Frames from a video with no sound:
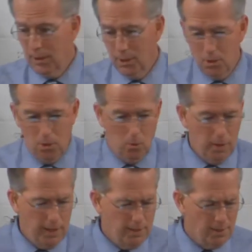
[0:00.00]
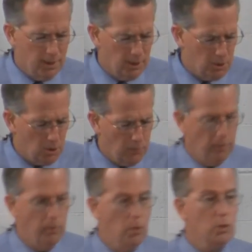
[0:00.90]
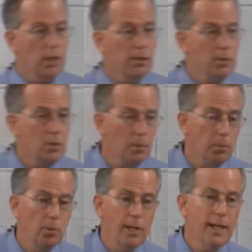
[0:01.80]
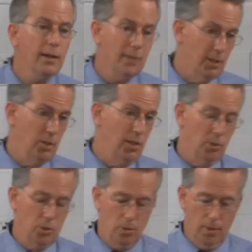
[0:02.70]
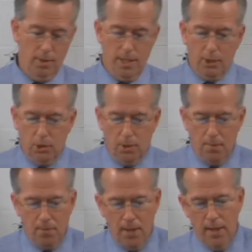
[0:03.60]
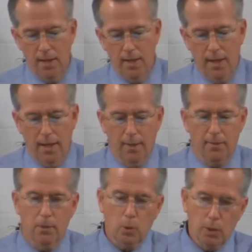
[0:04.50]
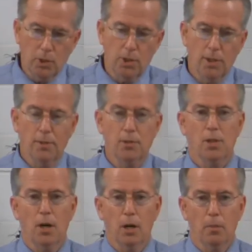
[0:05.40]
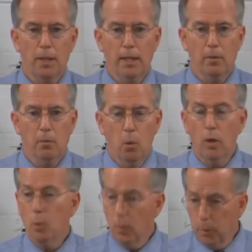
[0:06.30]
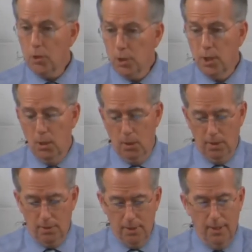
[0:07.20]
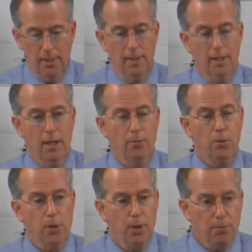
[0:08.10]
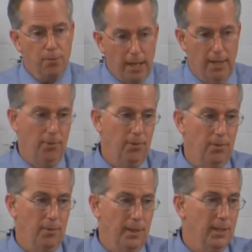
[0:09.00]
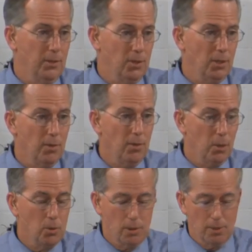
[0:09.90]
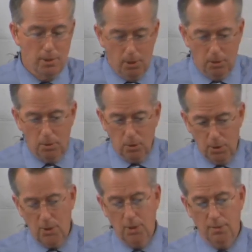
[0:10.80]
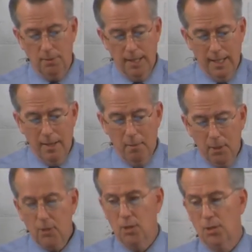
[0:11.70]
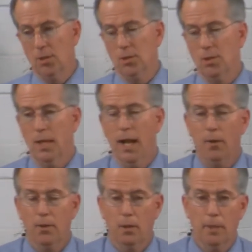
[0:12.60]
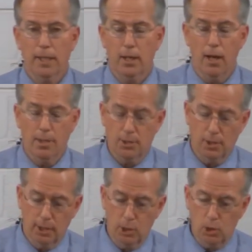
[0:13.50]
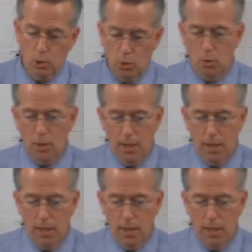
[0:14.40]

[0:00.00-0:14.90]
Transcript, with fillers: as you read uh, conservative newsletters that bring these things to our attention, uh, Christians are being more and more persecuted uh, for their faith. I mean, consider those that own Christian businesses and how they're being constantly sued